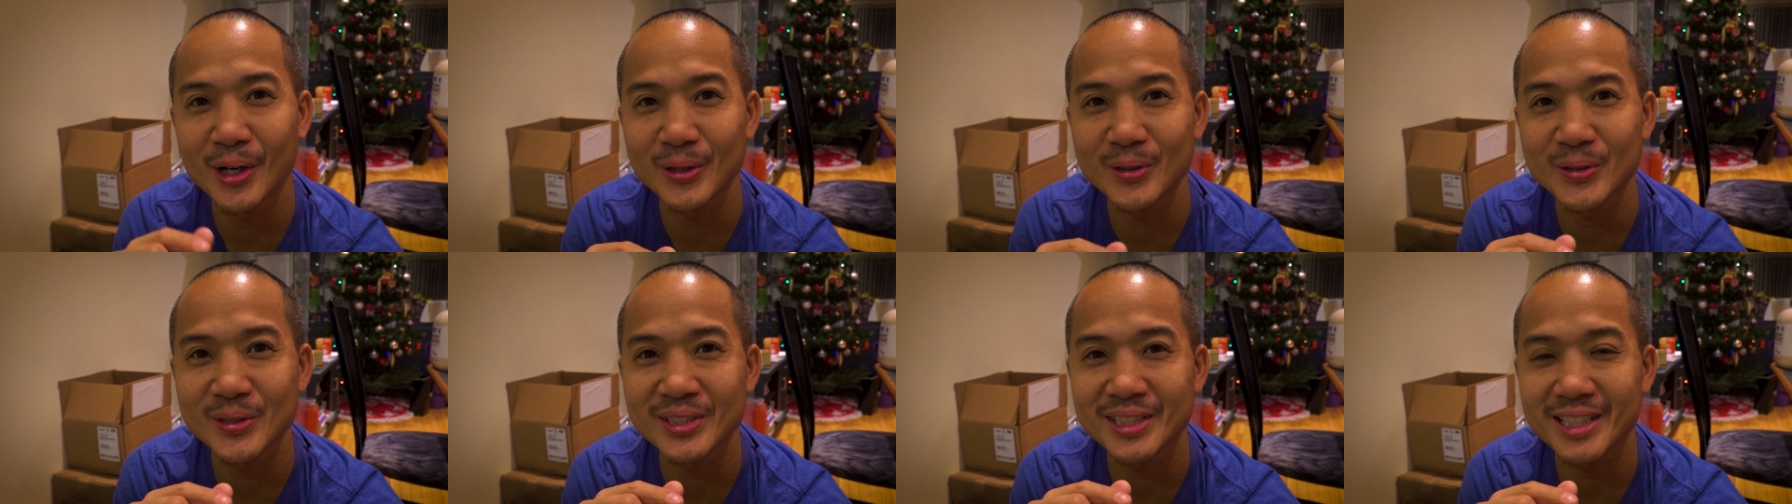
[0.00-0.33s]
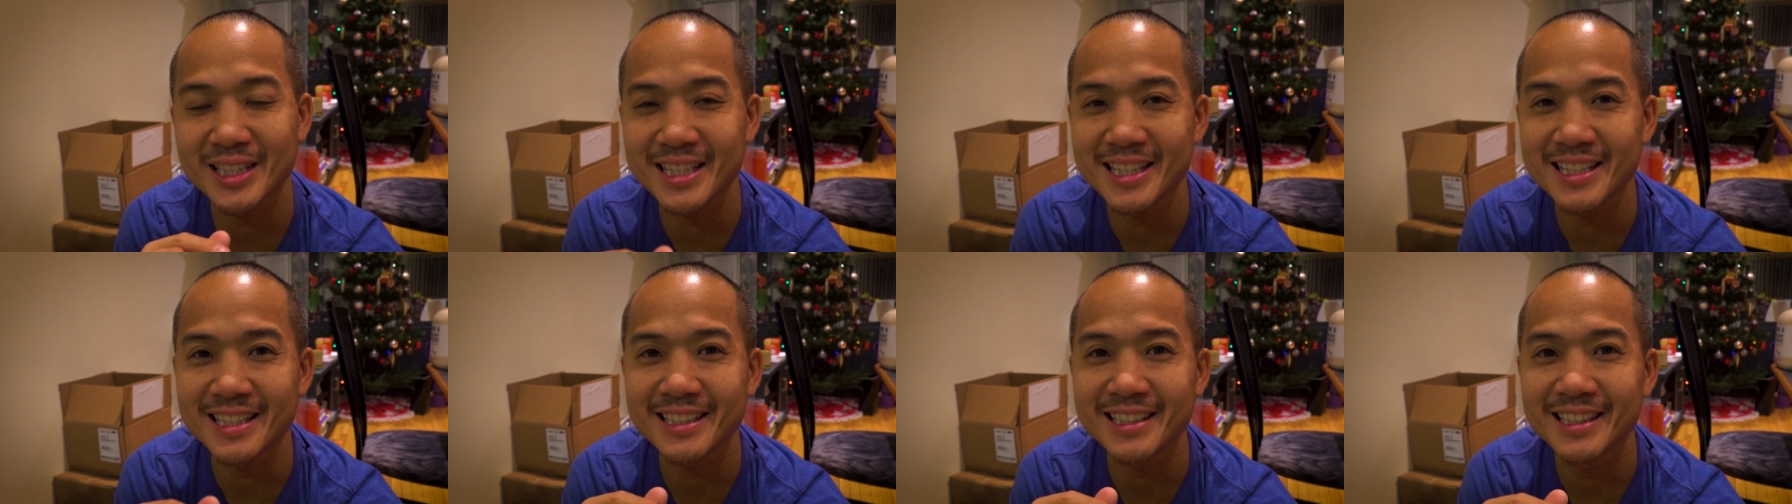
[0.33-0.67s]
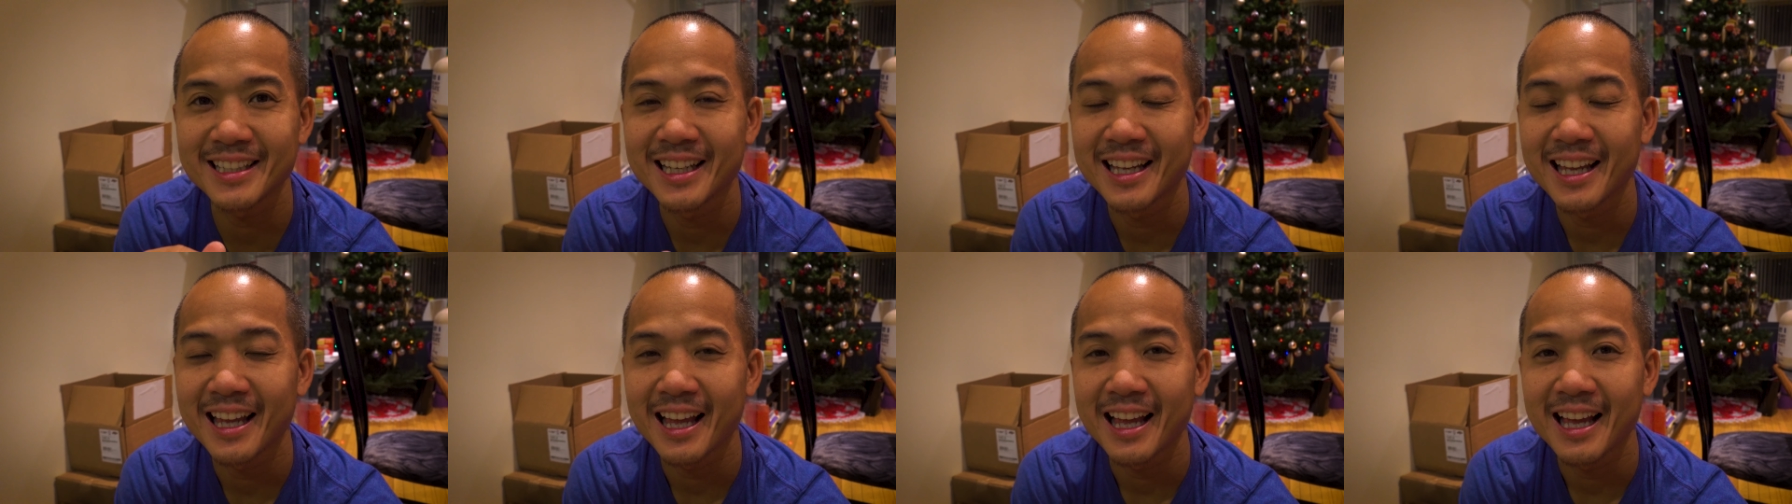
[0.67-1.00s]
site,
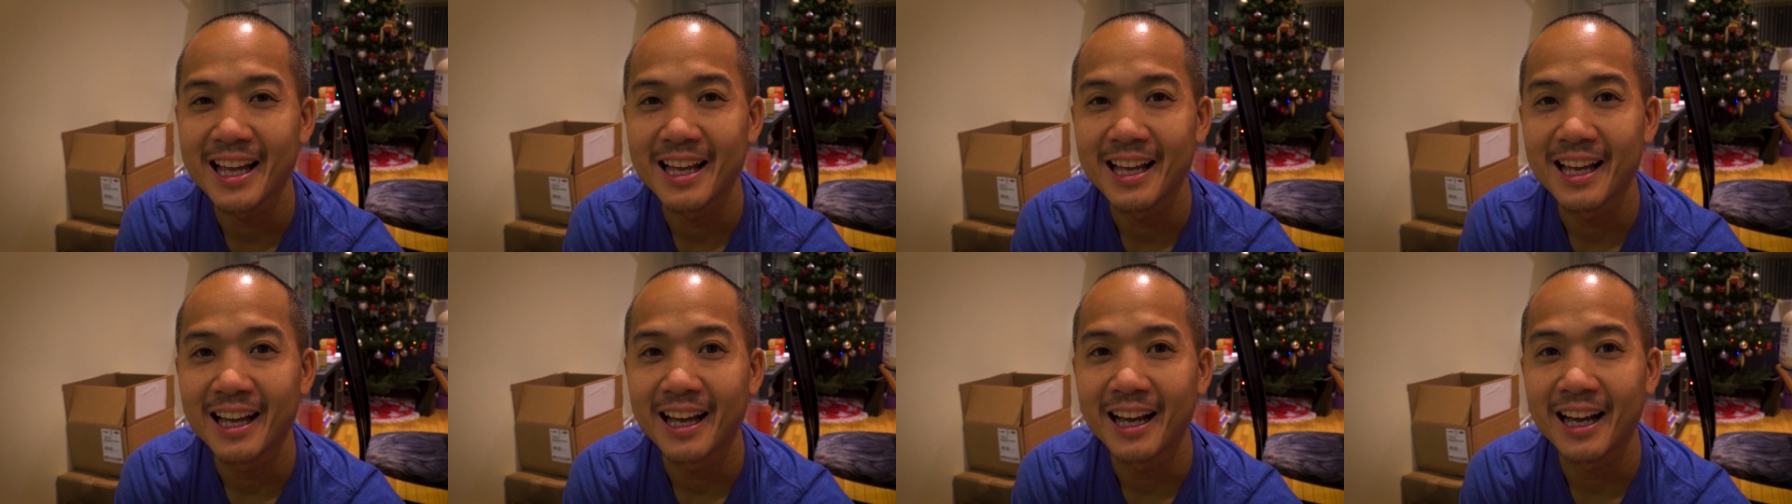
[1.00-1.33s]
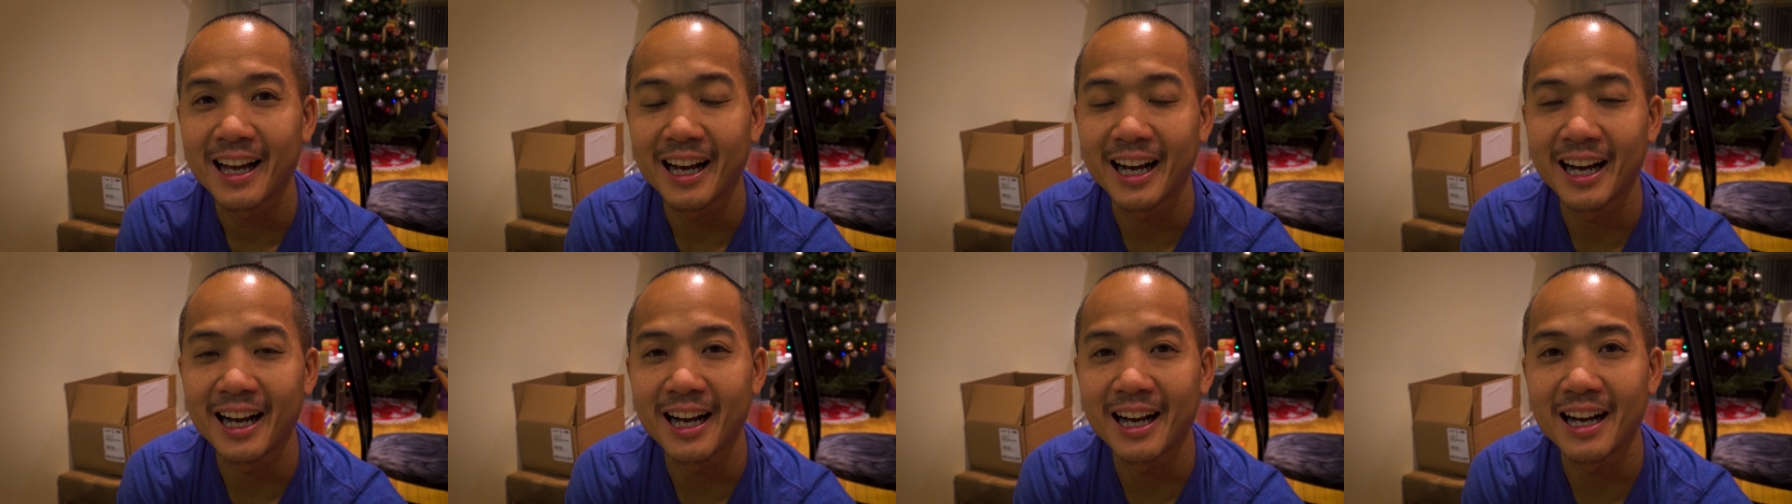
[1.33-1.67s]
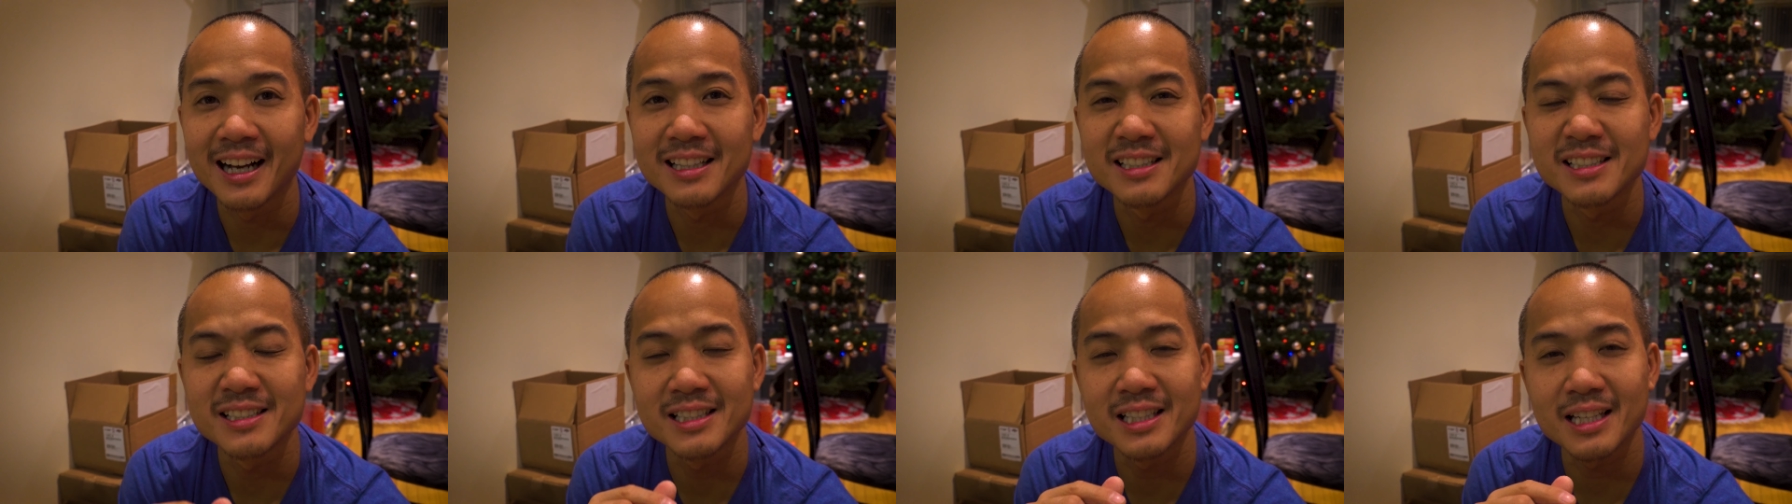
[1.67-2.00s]

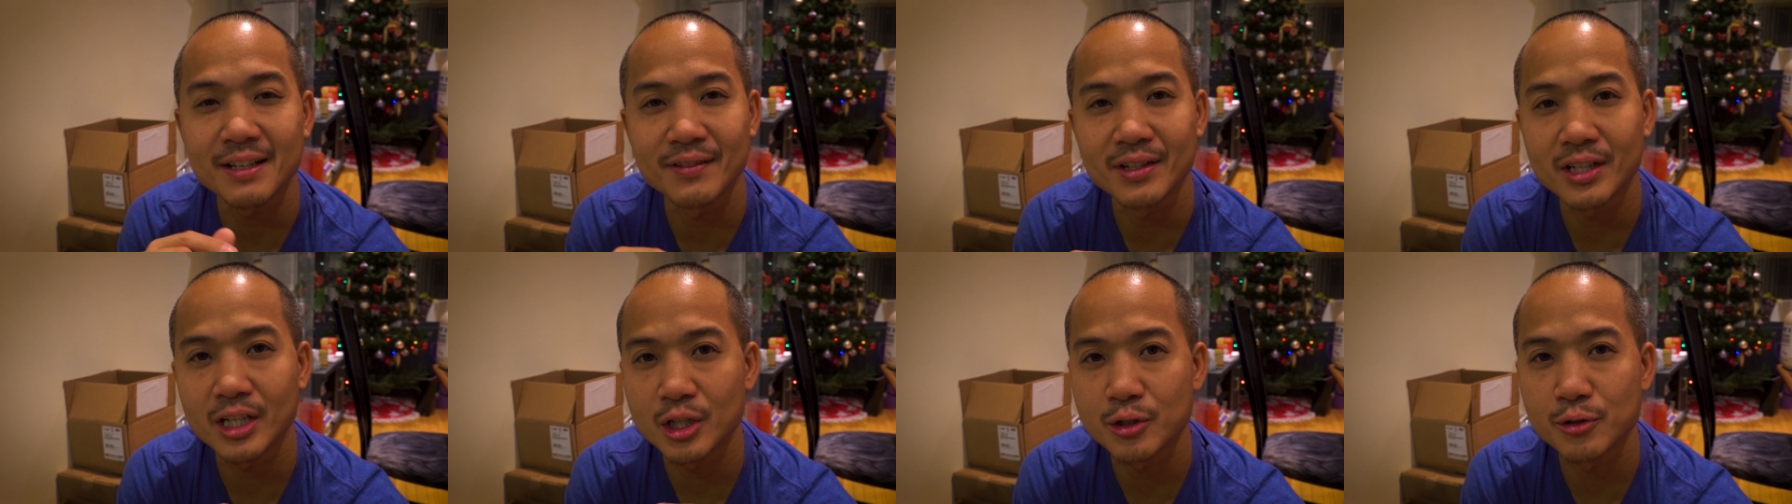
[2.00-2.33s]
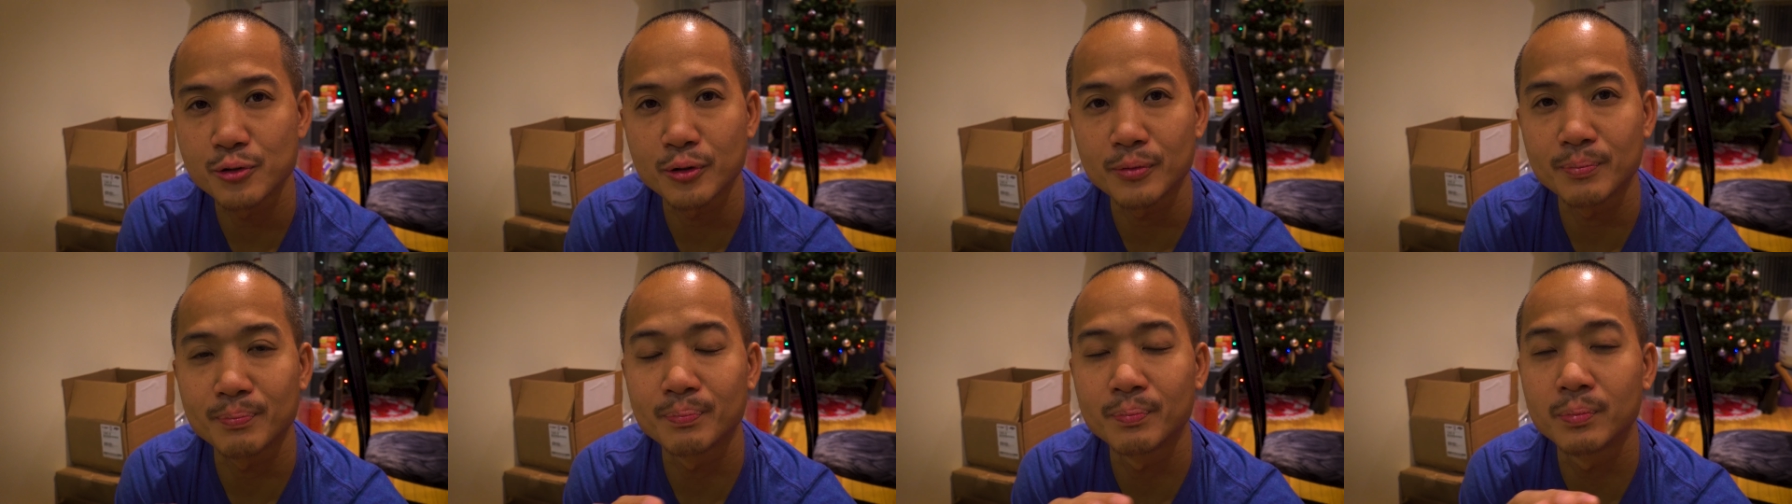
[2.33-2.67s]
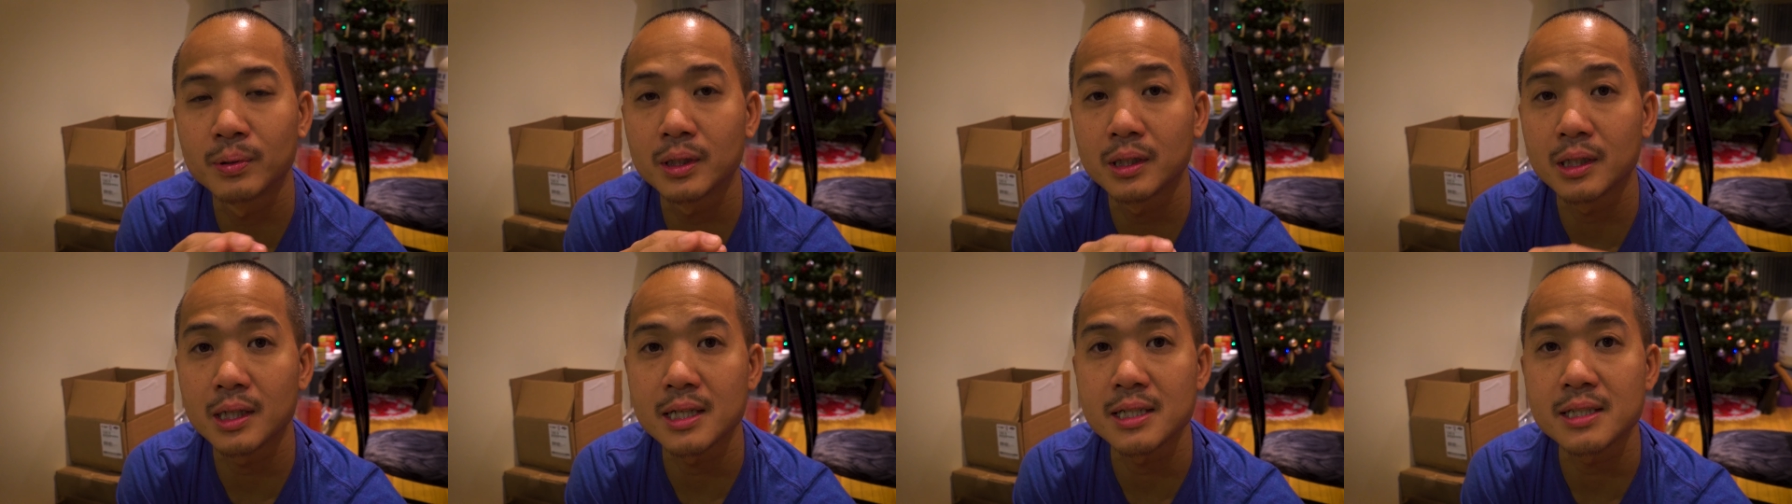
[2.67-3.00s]
700
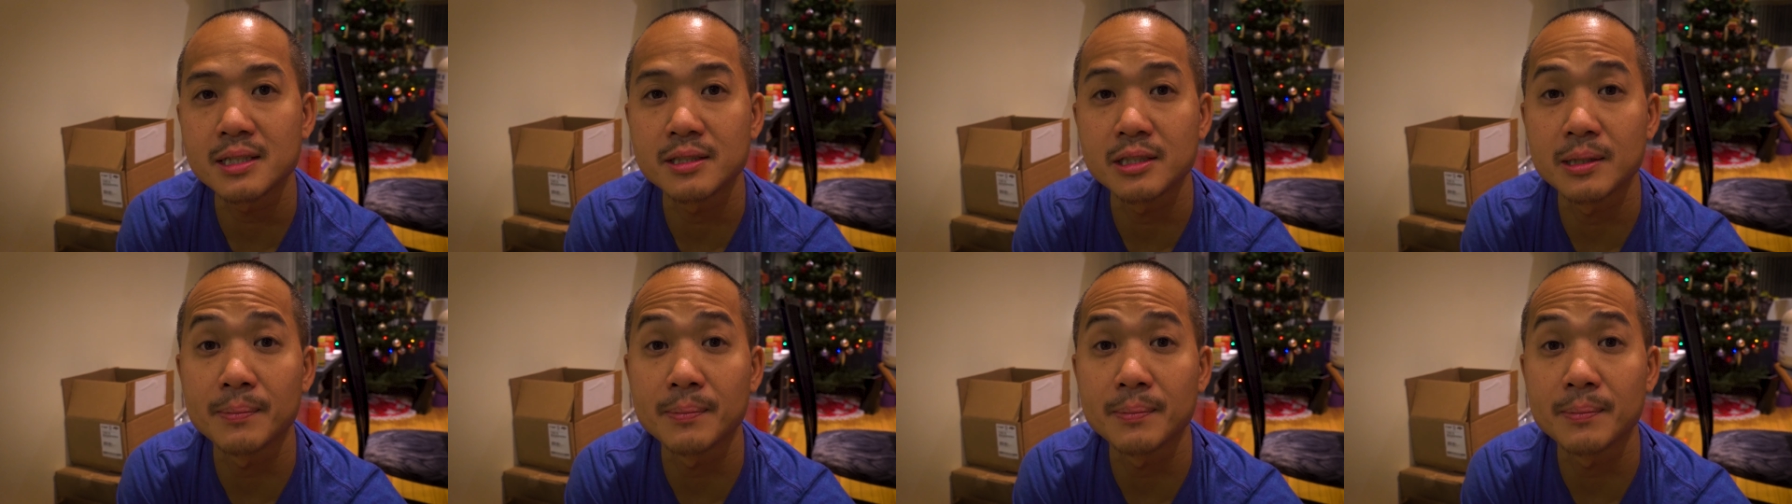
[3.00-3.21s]
plus,